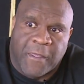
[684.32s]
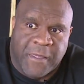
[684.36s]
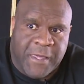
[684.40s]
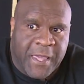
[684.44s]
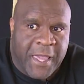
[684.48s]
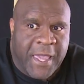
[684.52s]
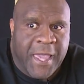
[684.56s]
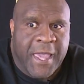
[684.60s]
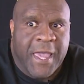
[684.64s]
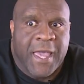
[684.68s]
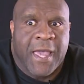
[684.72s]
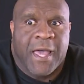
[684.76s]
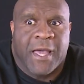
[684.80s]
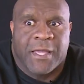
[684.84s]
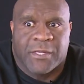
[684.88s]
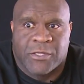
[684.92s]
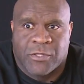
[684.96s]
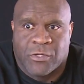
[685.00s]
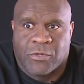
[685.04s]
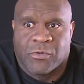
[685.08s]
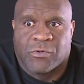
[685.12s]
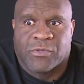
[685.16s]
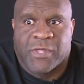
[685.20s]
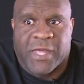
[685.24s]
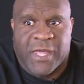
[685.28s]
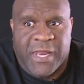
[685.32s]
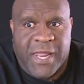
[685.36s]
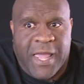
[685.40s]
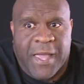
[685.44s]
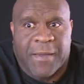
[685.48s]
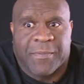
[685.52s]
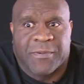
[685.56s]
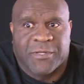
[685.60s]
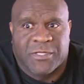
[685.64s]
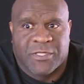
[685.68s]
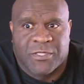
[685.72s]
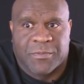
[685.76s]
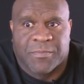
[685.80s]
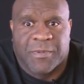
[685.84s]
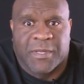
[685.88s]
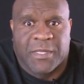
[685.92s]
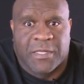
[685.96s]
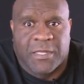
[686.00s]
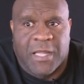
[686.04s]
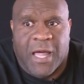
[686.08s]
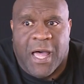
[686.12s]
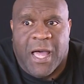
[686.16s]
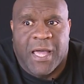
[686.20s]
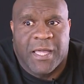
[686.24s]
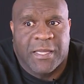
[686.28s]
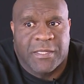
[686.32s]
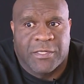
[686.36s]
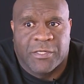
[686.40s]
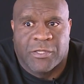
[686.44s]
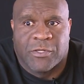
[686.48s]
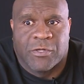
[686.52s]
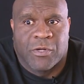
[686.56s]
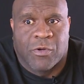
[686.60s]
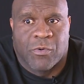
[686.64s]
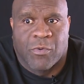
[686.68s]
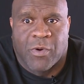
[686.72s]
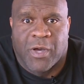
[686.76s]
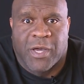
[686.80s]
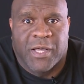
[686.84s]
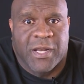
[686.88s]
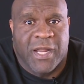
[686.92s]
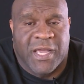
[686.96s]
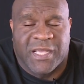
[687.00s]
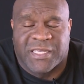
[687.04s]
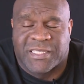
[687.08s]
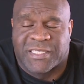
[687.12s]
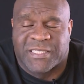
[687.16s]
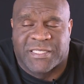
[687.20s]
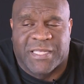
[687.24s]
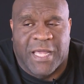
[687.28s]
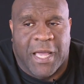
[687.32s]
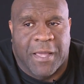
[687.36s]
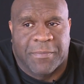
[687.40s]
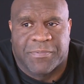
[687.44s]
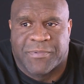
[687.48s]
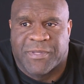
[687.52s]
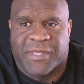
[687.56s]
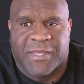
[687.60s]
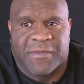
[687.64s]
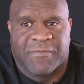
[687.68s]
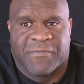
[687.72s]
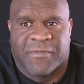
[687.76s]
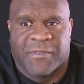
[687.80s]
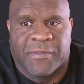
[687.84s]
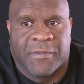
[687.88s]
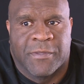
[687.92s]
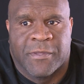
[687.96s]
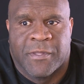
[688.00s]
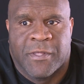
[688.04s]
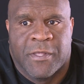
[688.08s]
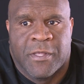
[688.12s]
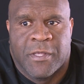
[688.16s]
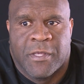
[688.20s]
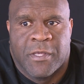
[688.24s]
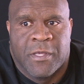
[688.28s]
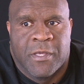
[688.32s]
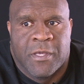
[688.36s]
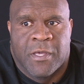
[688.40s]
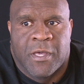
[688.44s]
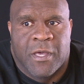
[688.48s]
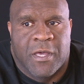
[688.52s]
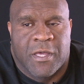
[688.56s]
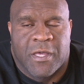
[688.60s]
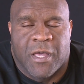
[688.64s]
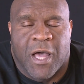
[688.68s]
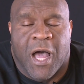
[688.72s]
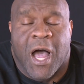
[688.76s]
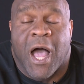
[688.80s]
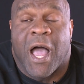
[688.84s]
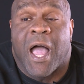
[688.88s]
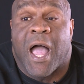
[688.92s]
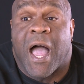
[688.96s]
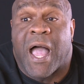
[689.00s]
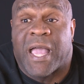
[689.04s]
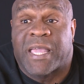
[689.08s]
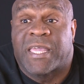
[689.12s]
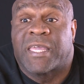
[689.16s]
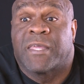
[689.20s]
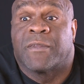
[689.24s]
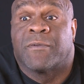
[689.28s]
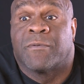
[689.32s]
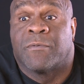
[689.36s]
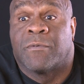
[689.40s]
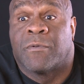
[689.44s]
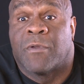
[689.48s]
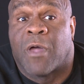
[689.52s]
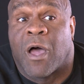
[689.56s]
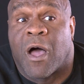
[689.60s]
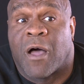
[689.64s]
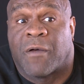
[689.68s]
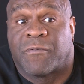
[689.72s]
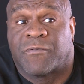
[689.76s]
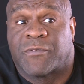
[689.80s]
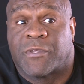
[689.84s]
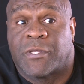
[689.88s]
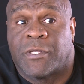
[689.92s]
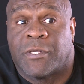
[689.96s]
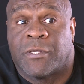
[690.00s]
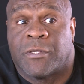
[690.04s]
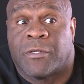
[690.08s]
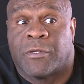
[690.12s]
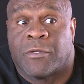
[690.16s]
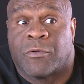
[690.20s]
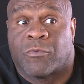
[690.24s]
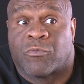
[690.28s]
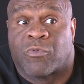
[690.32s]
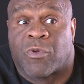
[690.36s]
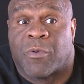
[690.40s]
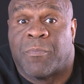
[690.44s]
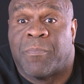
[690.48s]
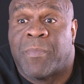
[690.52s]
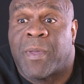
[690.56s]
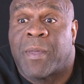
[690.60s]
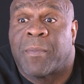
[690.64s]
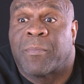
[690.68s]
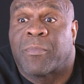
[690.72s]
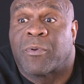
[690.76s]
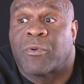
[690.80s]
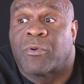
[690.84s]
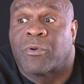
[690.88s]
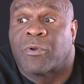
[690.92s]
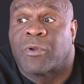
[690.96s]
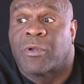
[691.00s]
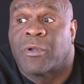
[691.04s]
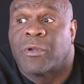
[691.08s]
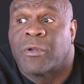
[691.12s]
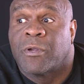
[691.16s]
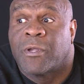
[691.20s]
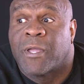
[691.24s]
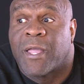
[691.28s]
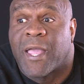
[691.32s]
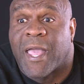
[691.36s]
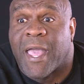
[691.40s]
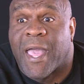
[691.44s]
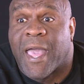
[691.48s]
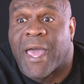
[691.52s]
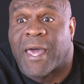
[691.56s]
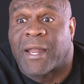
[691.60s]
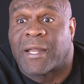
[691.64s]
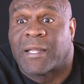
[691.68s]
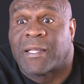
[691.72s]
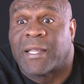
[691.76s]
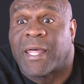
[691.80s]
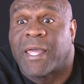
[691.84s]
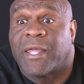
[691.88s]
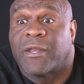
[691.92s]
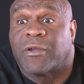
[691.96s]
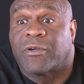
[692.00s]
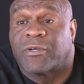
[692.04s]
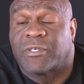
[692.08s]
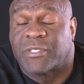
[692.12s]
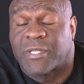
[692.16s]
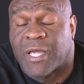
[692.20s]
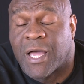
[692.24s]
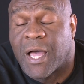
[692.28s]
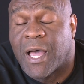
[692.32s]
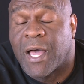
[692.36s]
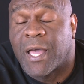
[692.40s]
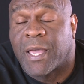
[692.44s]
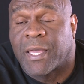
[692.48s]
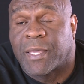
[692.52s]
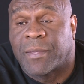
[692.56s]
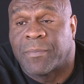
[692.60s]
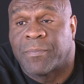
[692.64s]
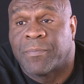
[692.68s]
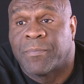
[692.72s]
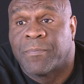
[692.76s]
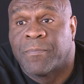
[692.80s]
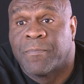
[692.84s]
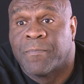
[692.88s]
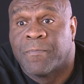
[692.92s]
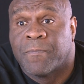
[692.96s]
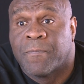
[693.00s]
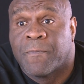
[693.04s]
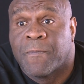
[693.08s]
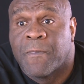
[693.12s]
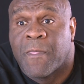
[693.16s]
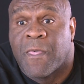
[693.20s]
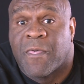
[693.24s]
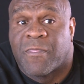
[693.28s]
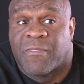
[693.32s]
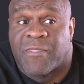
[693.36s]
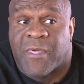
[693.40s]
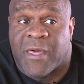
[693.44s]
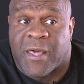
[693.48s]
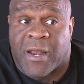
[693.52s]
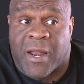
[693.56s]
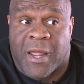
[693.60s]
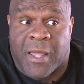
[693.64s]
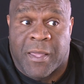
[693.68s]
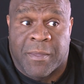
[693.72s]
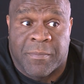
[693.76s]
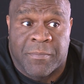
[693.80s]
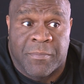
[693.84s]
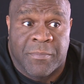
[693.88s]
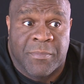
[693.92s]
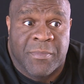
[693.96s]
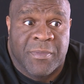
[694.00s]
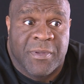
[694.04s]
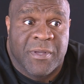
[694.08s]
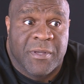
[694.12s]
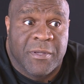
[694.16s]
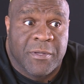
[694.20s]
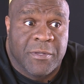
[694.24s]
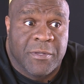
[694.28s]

Yeah, I do. That happens to me a lot. And you know what? I stopped even. I can often remember at a later time that I'm